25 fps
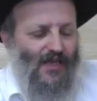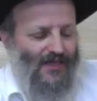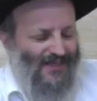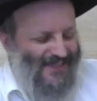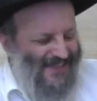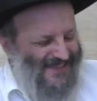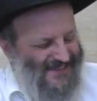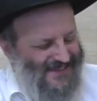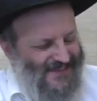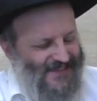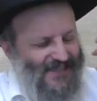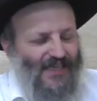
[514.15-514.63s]

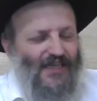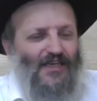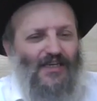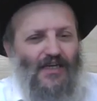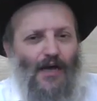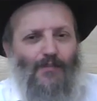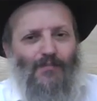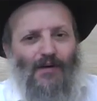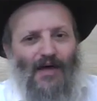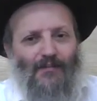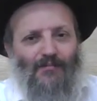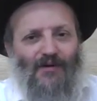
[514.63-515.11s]
Let's think
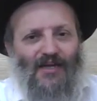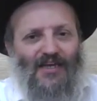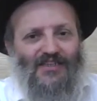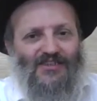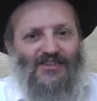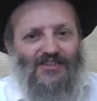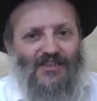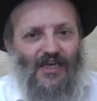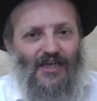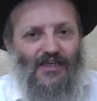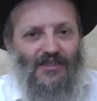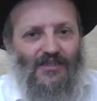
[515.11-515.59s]
about the
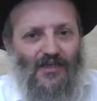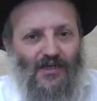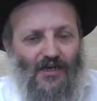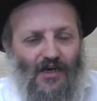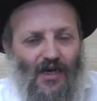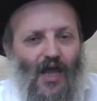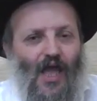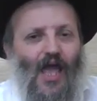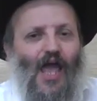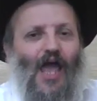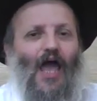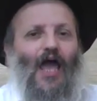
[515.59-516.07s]

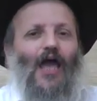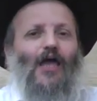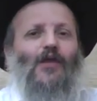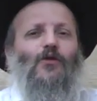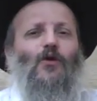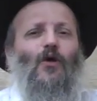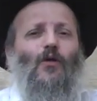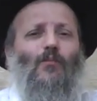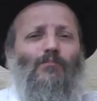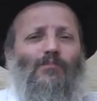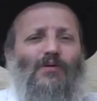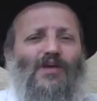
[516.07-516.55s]
Seder, and it
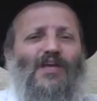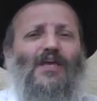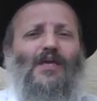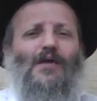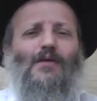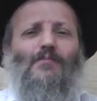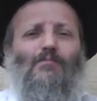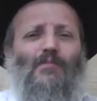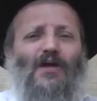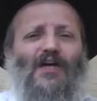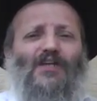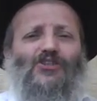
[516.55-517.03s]
will
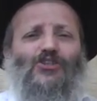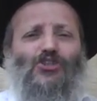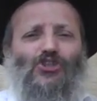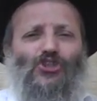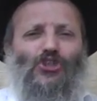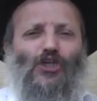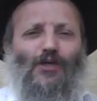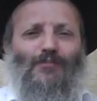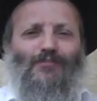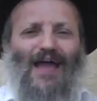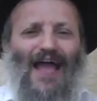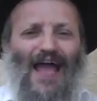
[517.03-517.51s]
be Mitzvah
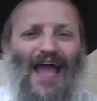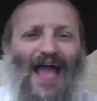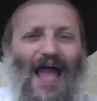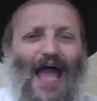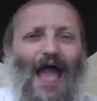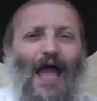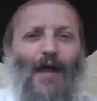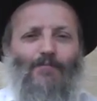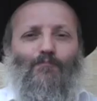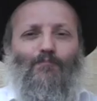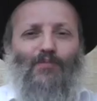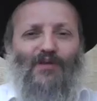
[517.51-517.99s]
Shem, a
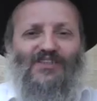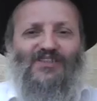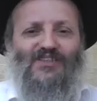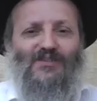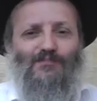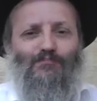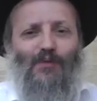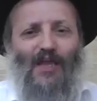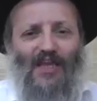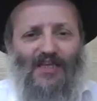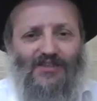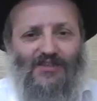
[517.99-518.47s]
happy
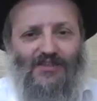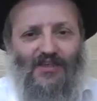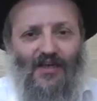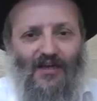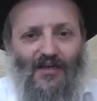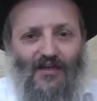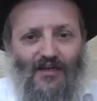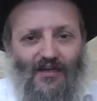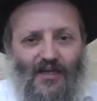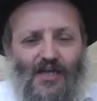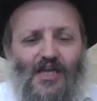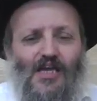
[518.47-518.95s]

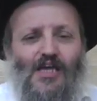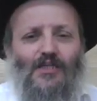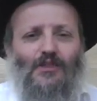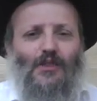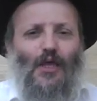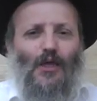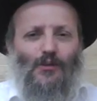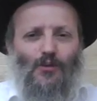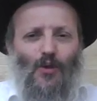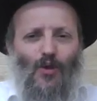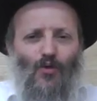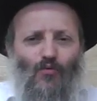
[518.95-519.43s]
Pesach,
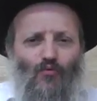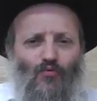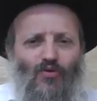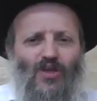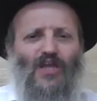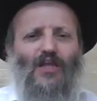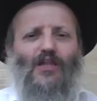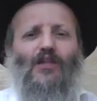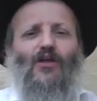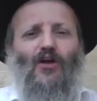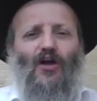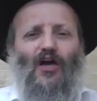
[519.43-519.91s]
that we're
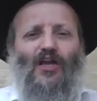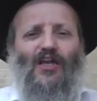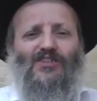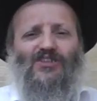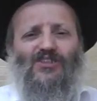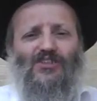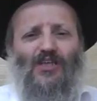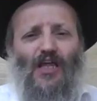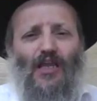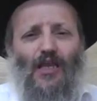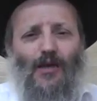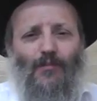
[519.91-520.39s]
really going to
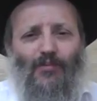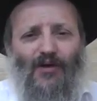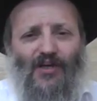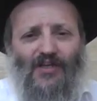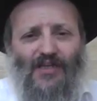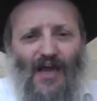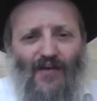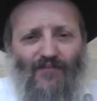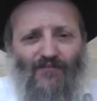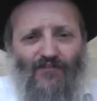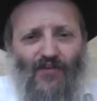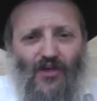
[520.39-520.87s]
celebrate
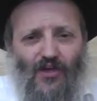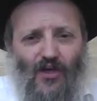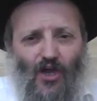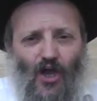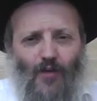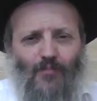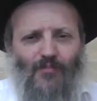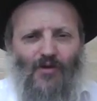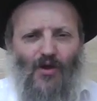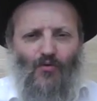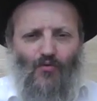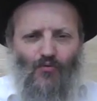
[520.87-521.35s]

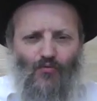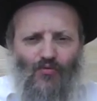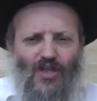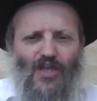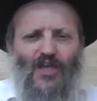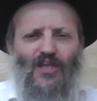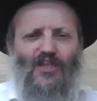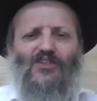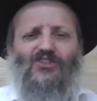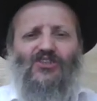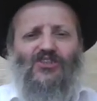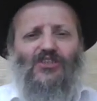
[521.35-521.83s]
Afikoim, and
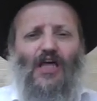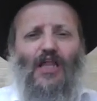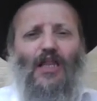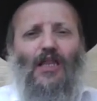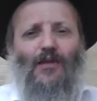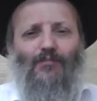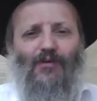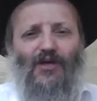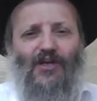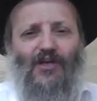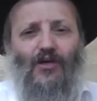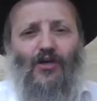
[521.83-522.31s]
really
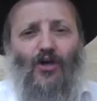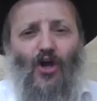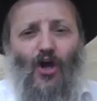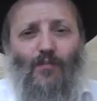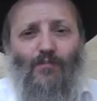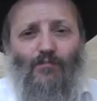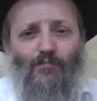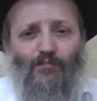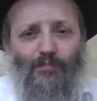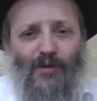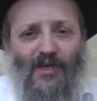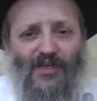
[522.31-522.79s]
celebrate the
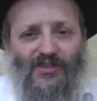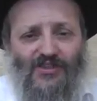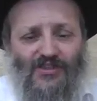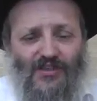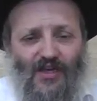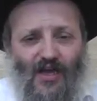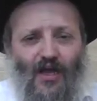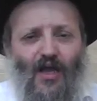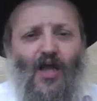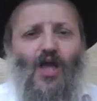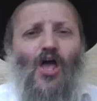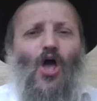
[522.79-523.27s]
Korban
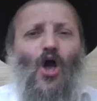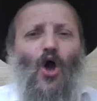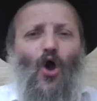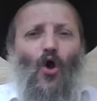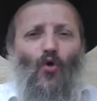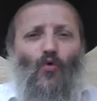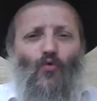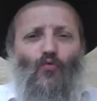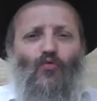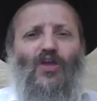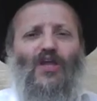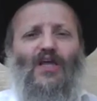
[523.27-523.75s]
Pesach,
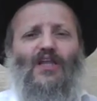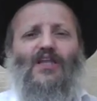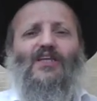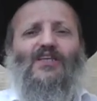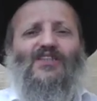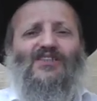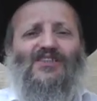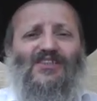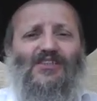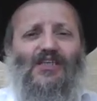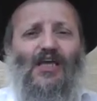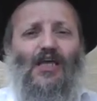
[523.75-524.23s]
or really
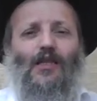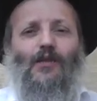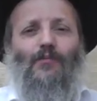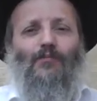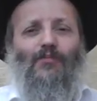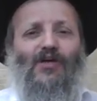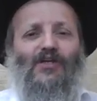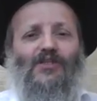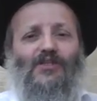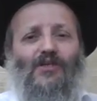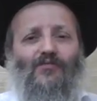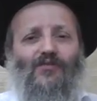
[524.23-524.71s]

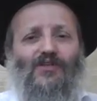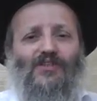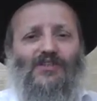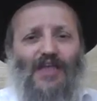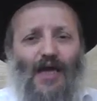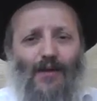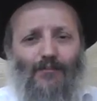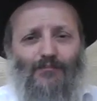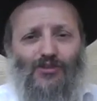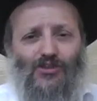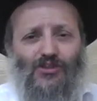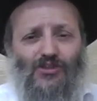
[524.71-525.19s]
celebrate the
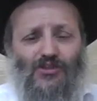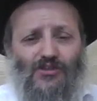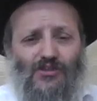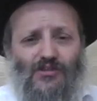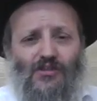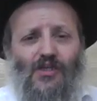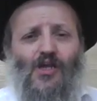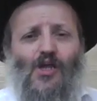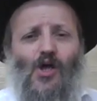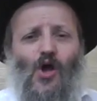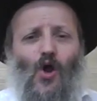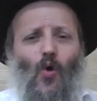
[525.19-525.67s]

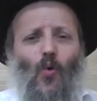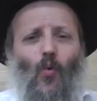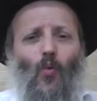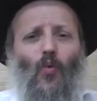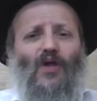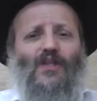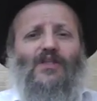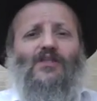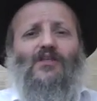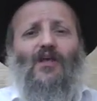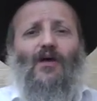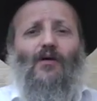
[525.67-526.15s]
redemption
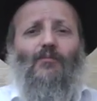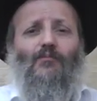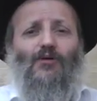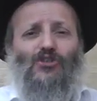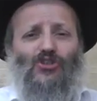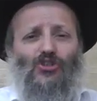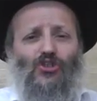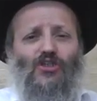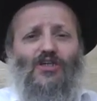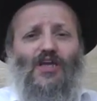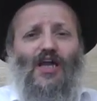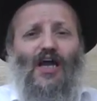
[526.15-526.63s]
with
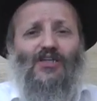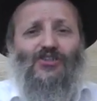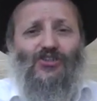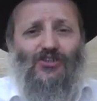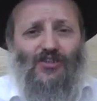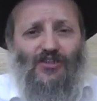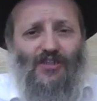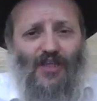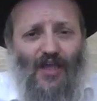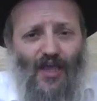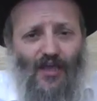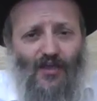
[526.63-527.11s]
Mashiach
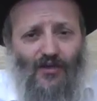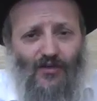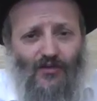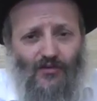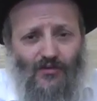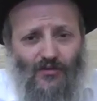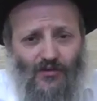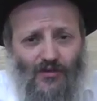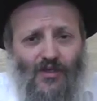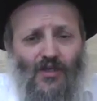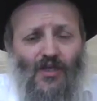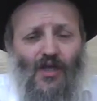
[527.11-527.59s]

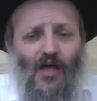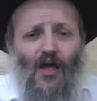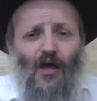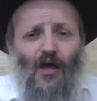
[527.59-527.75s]
Tzidkenu